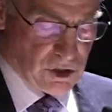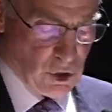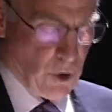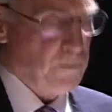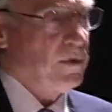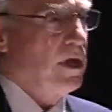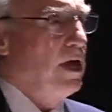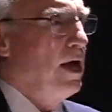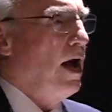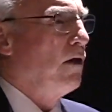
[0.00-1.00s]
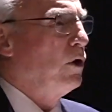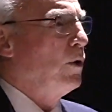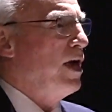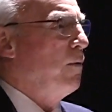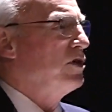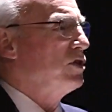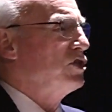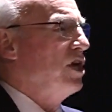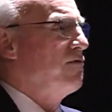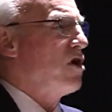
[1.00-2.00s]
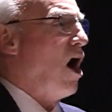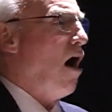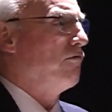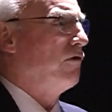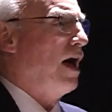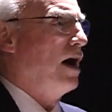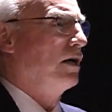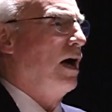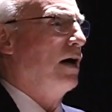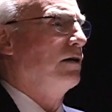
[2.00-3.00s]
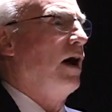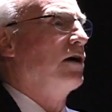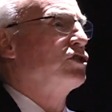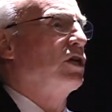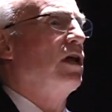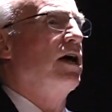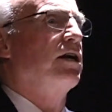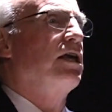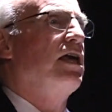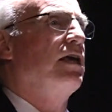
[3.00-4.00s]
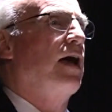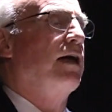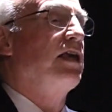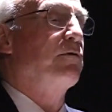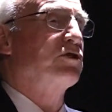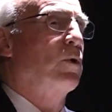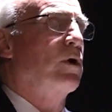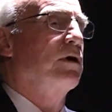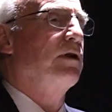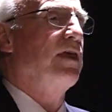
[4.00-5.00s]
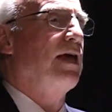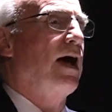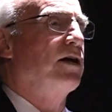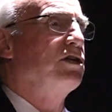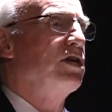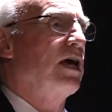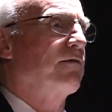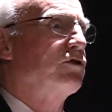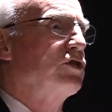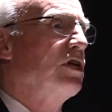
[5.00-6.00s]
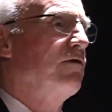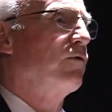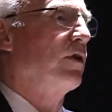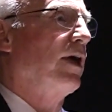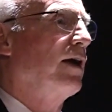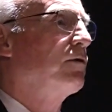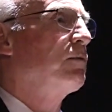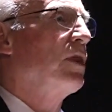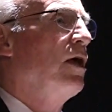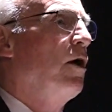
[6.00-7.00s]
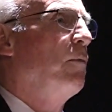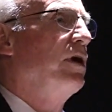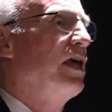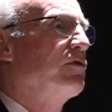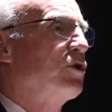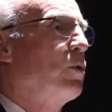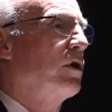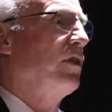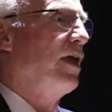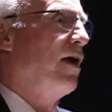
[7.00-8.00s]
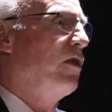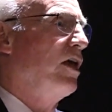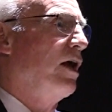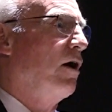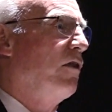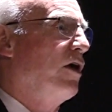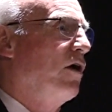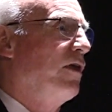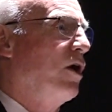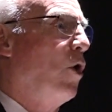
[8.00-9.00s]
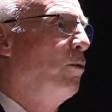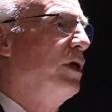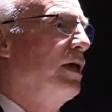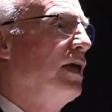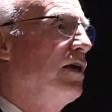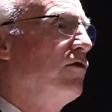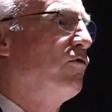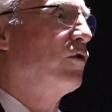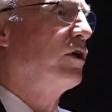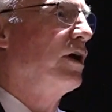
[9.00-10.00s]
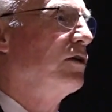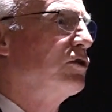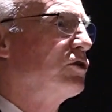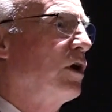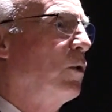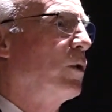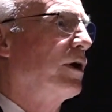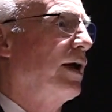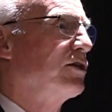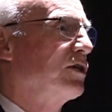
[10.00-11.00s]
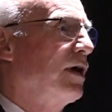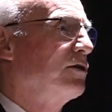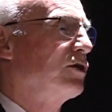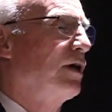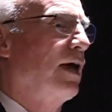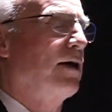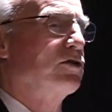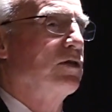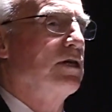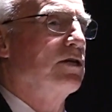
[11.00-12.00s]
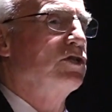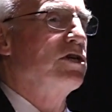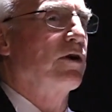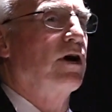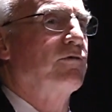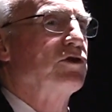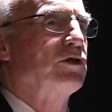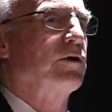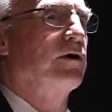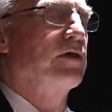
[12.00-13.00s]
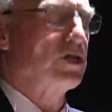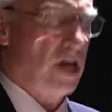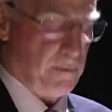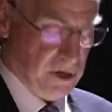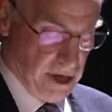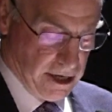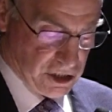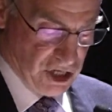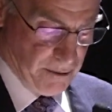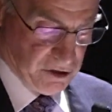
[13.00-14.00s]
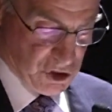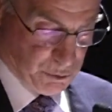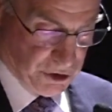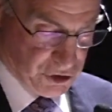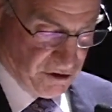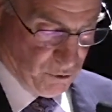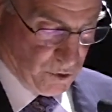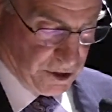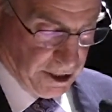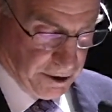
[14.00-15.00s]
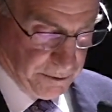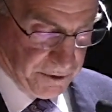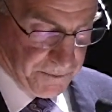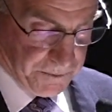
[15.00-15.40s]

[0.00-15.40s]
So, although he was the savior of Ceylon, he was awarded the DFC for that. But he was awarded the OBE for his work as the senior officer in a Japanese prisoner of war camp.